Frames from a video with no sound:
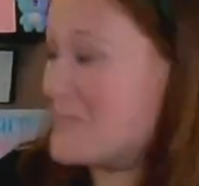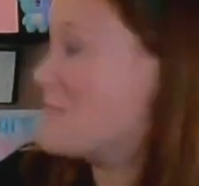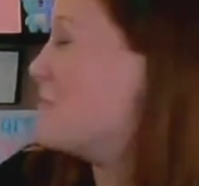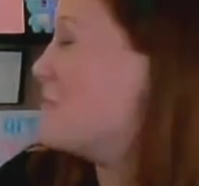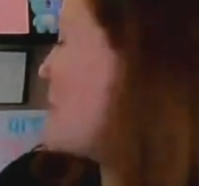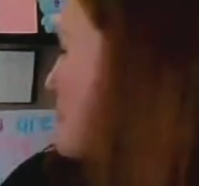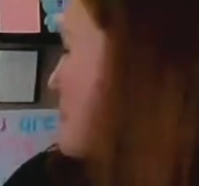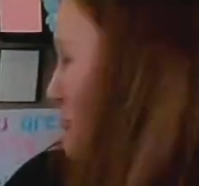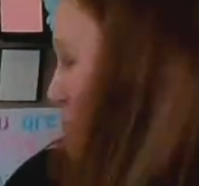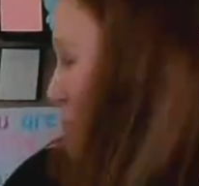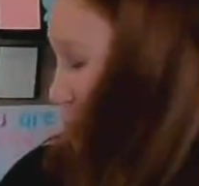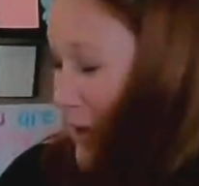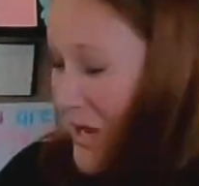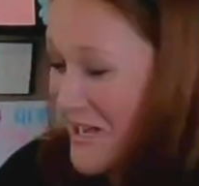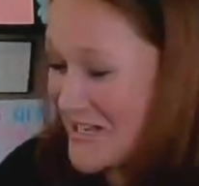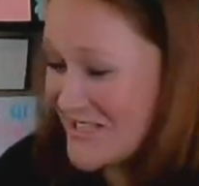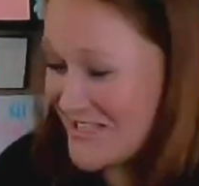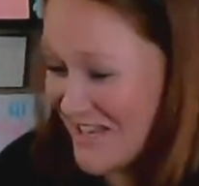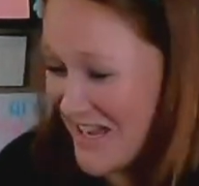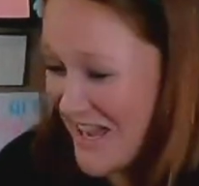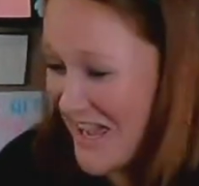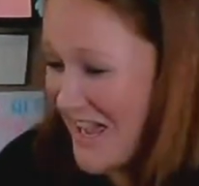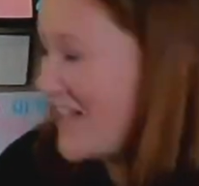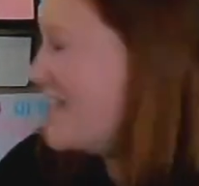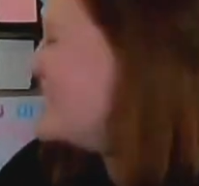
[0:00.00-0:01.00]
with
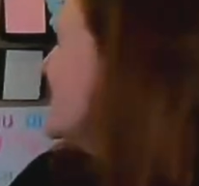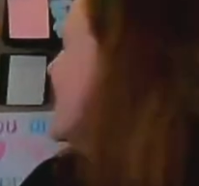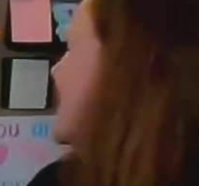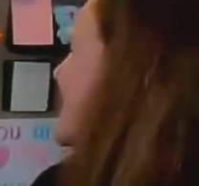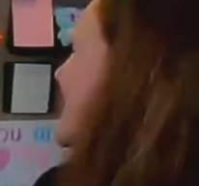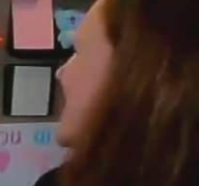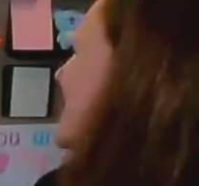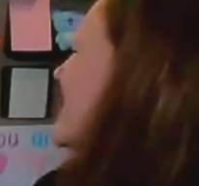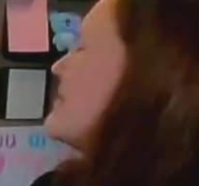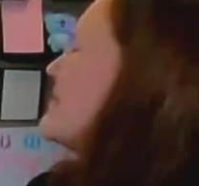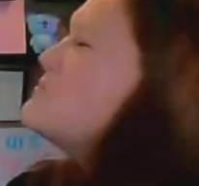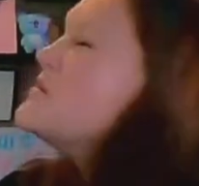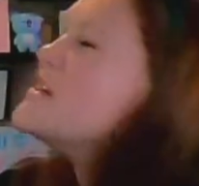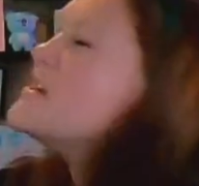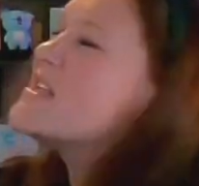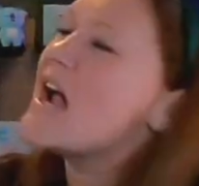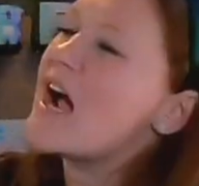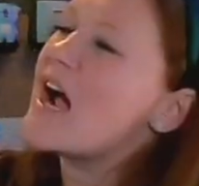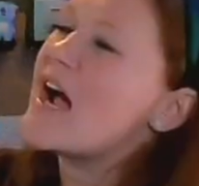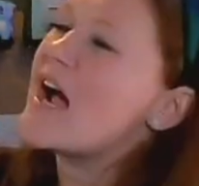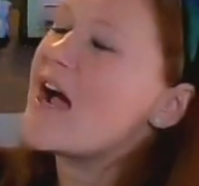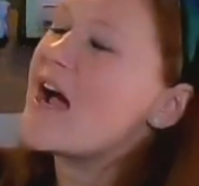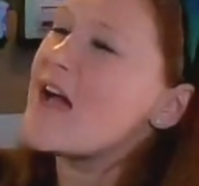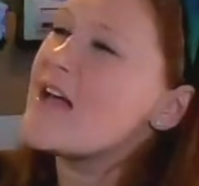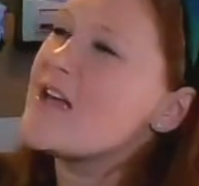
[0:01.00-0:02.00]
Brenda, but
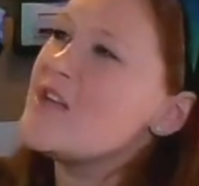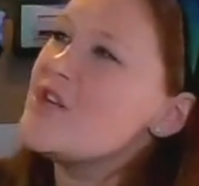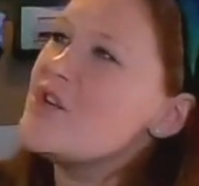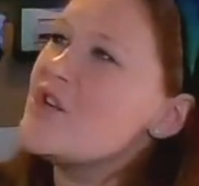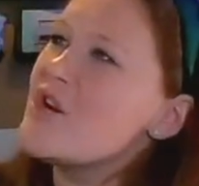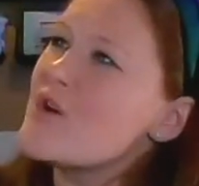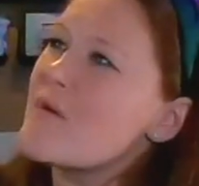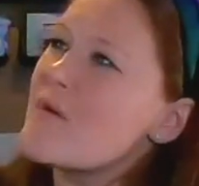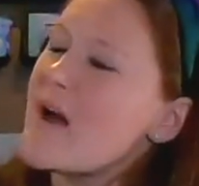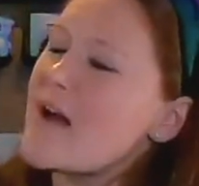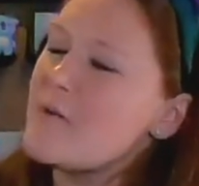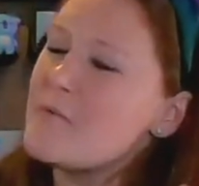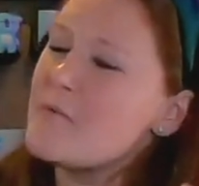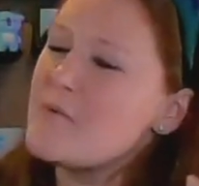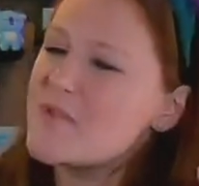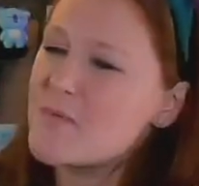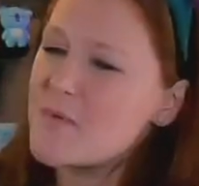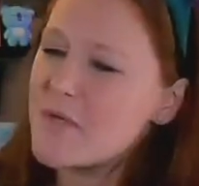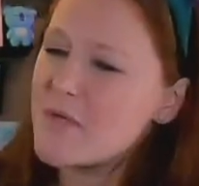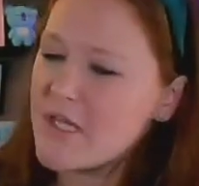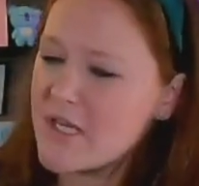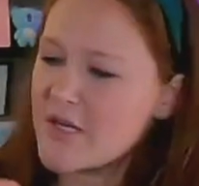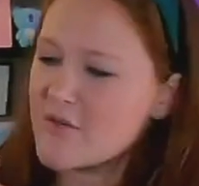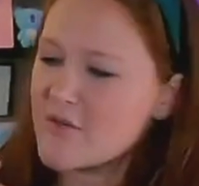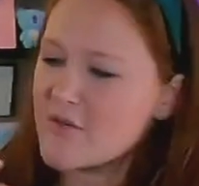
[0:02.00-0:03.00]
you know it was
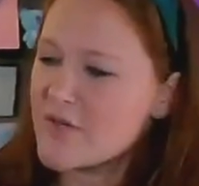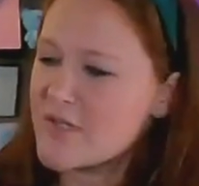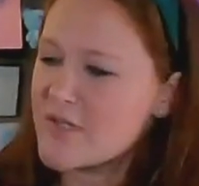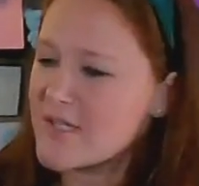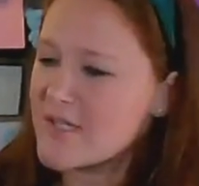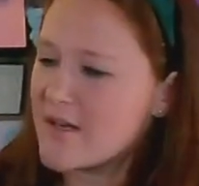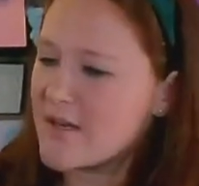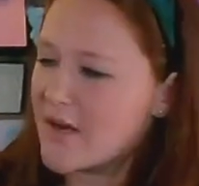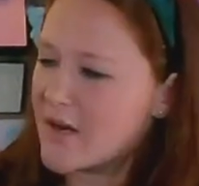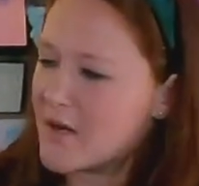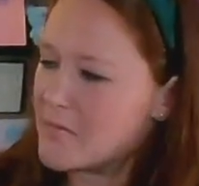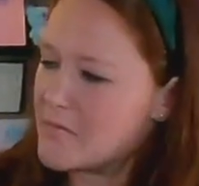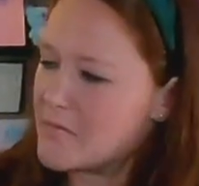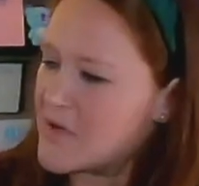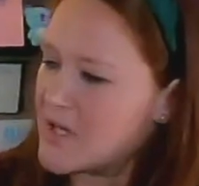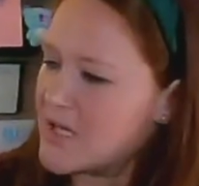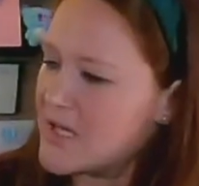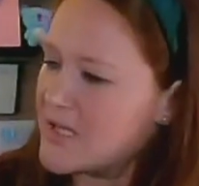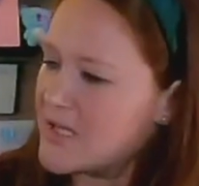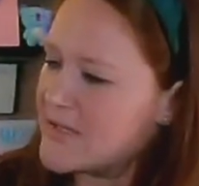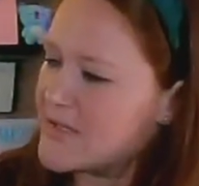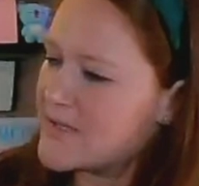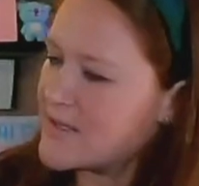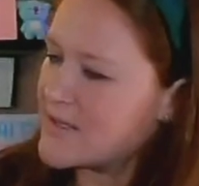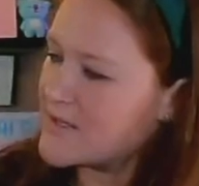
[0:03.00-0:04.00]
really interesting, kind of
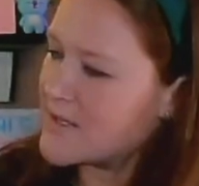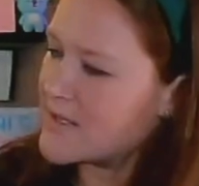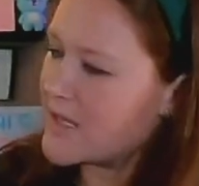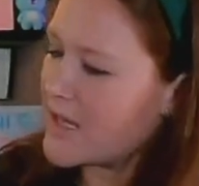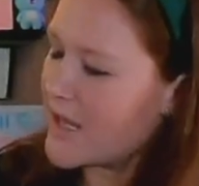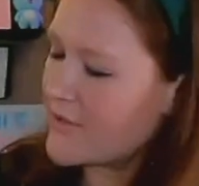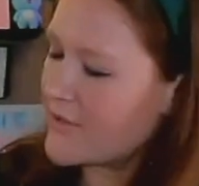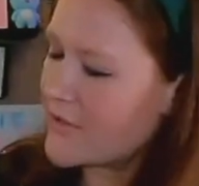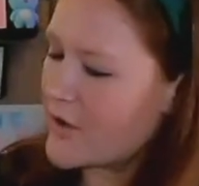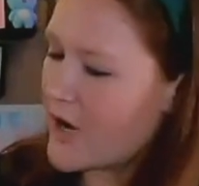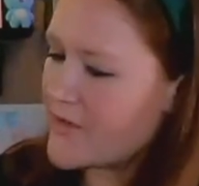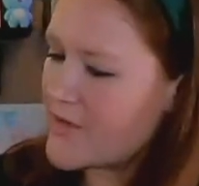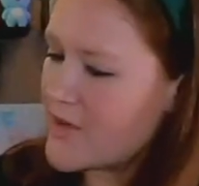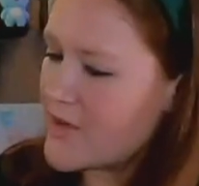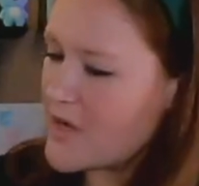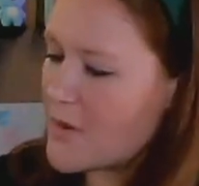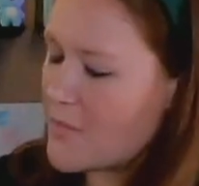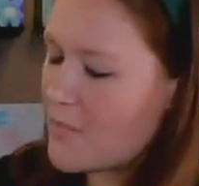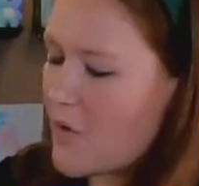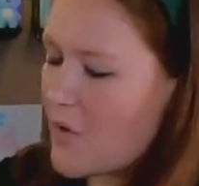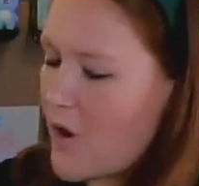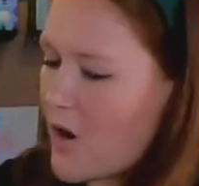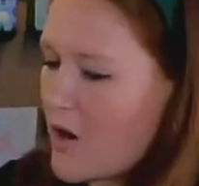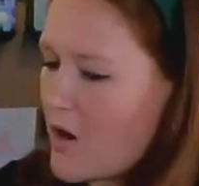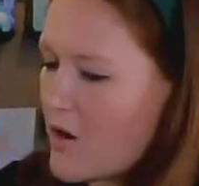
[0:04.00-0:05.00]
piecing together. I think a
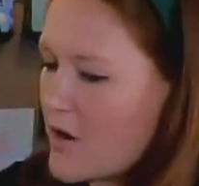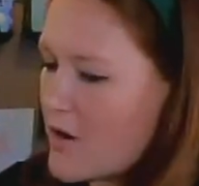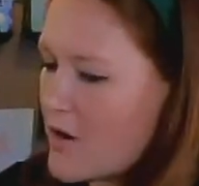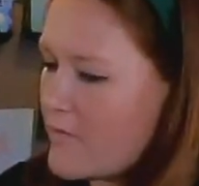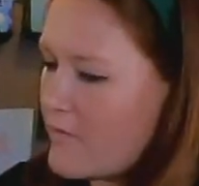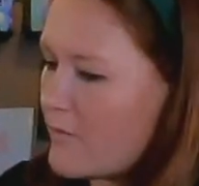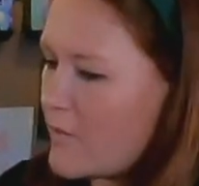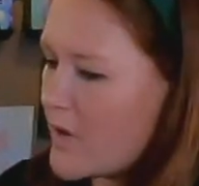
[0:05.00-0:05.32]
part of what